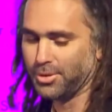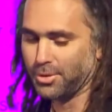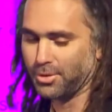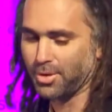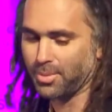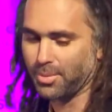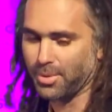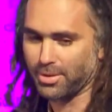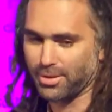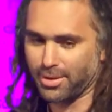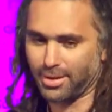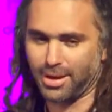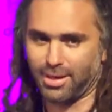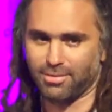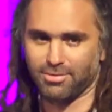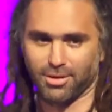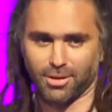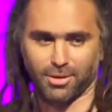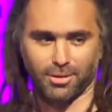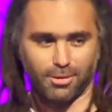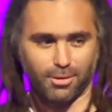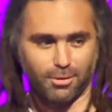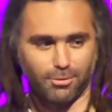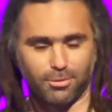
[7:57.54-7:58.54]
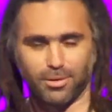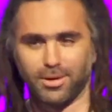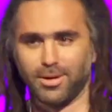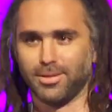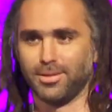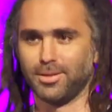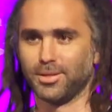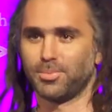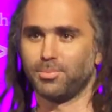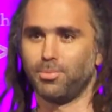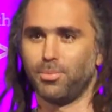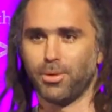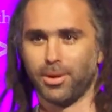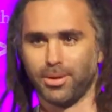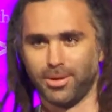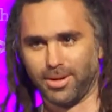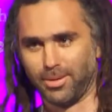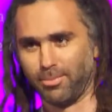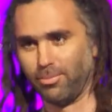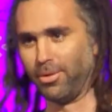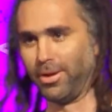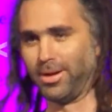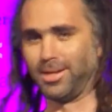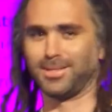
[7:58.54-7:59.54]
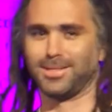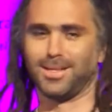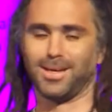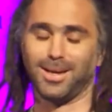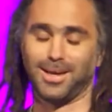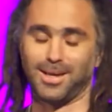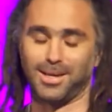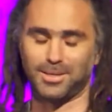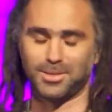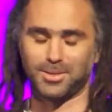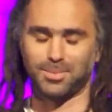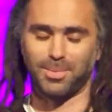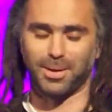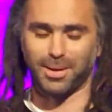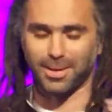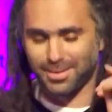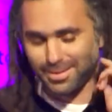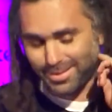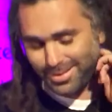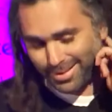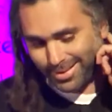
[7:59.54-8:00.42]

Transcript: joke about not having a girlfriend at this point and it breaks the ice, but